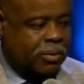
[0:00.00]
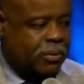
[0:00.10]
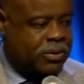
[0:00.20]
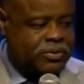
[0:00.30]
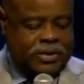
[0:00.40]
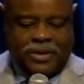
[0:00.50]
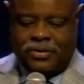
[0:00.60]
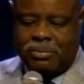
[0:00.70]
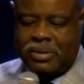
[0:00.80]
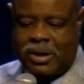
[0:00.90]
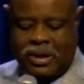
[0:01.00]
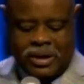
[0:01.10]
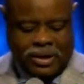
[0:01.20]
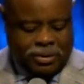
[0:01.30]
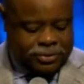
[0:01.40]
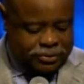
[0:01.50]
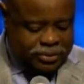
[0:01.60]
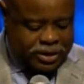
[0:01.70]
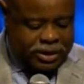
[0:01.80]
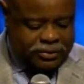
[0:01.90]
Why don't we just have some
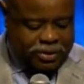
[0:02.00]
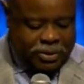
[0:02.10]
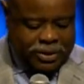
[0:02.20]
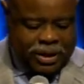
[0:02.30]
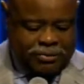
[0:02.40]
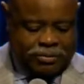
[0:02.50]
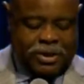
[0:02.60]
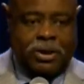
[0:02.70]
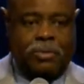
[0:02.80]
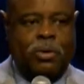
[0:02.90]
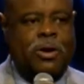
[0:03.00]
elders and deacons come on down front here.